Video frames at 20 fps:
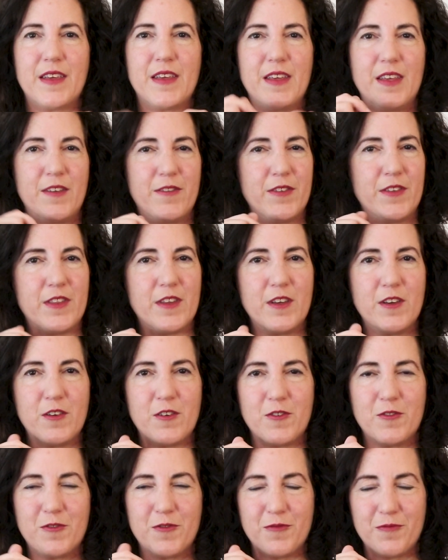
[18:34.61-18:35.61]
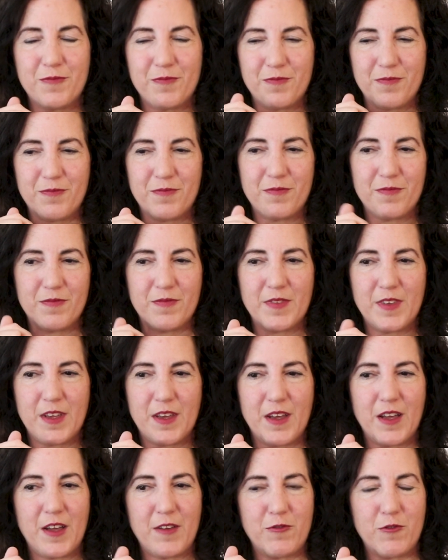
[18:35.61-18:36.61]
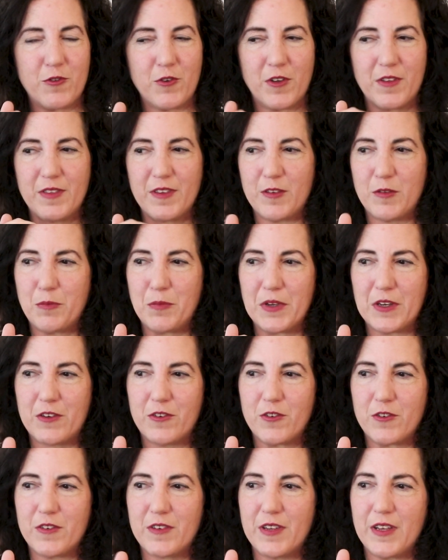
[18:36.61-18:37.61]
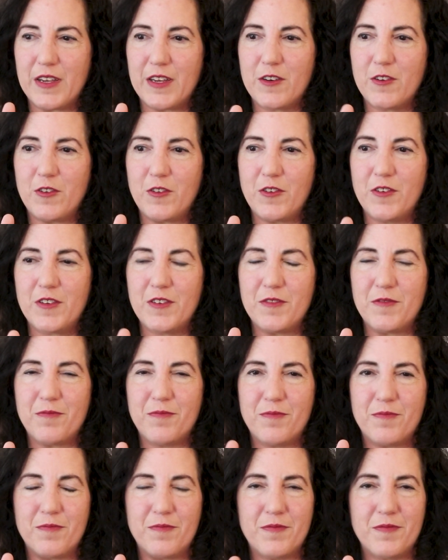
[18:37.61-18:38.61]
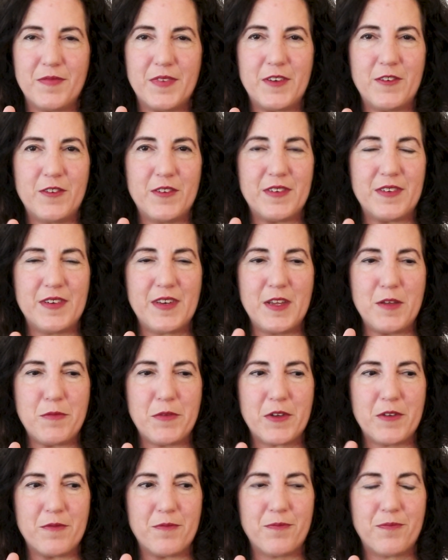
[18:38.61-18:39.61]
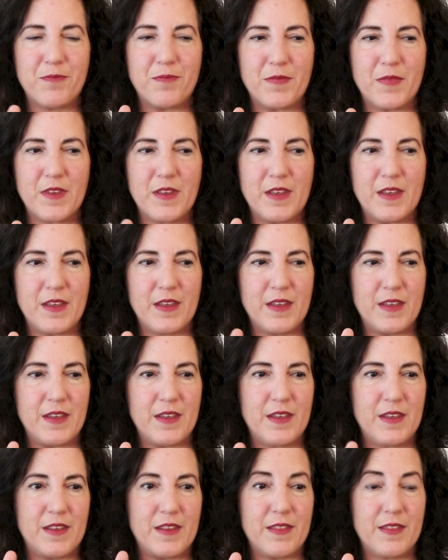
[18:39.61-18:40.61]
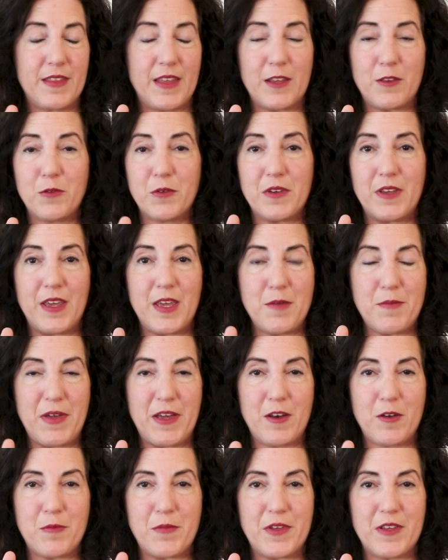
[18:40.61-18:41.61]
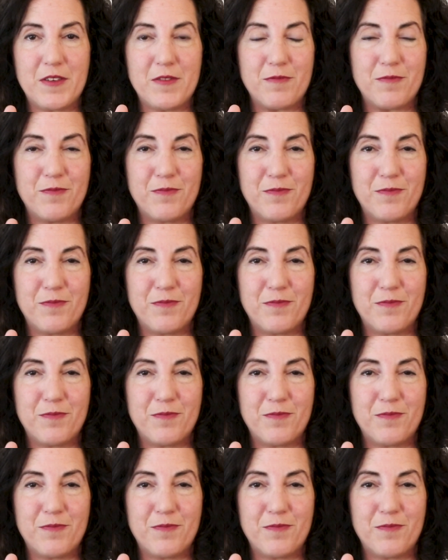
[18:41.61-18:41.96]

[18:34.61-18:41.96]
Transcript: Even though I've drawn this picture titled, and just name it. That's what came out of me.